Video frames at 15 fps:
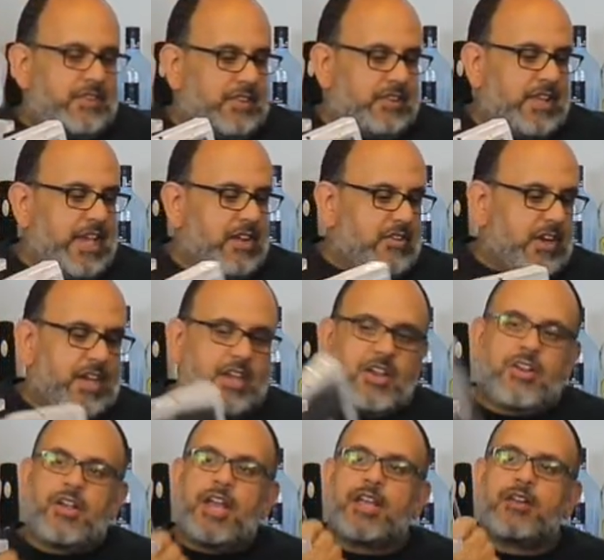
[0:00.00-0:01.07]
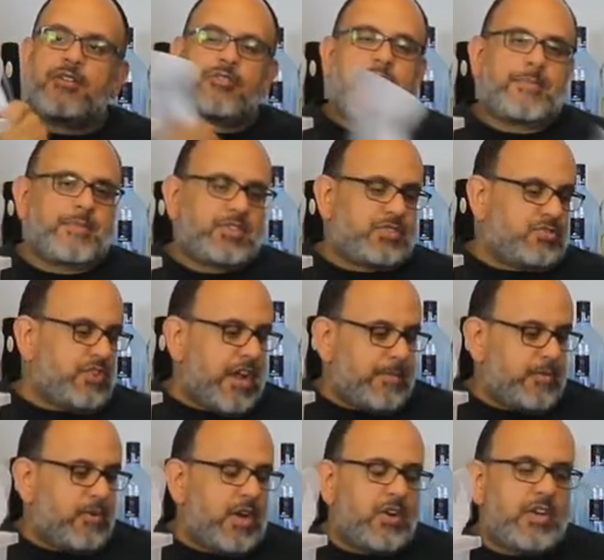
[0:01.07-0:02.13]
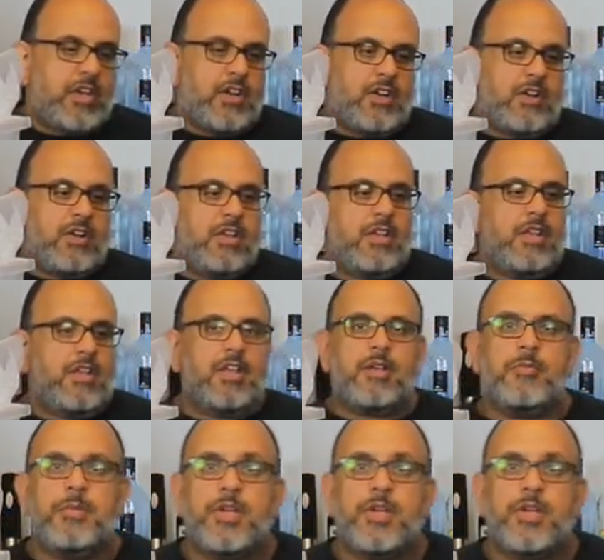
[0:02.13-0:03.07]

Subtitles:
leg right here, I can wrap the strap around here and